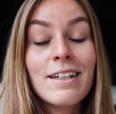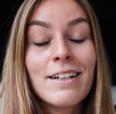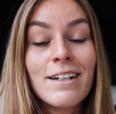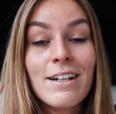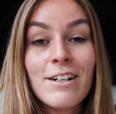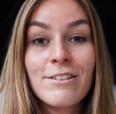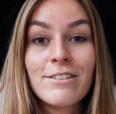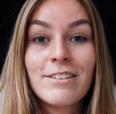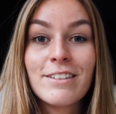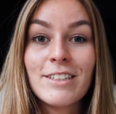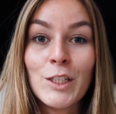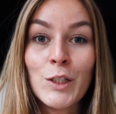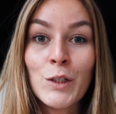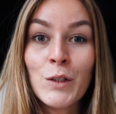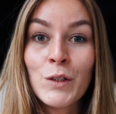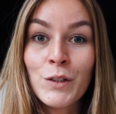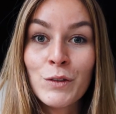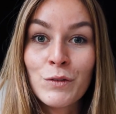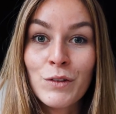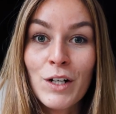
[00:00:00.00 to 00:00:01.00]
and I'll see
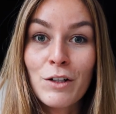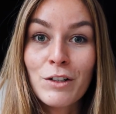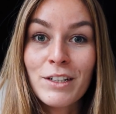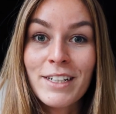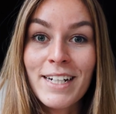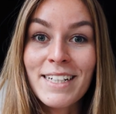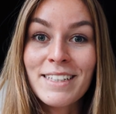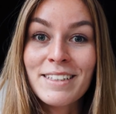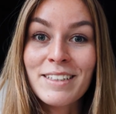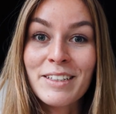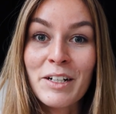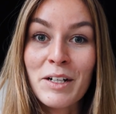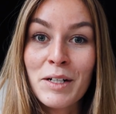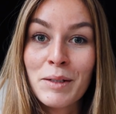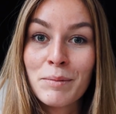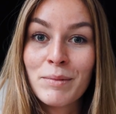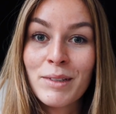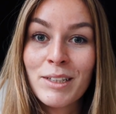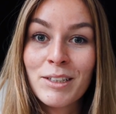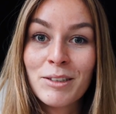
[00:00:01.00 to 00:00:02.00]
you around next time.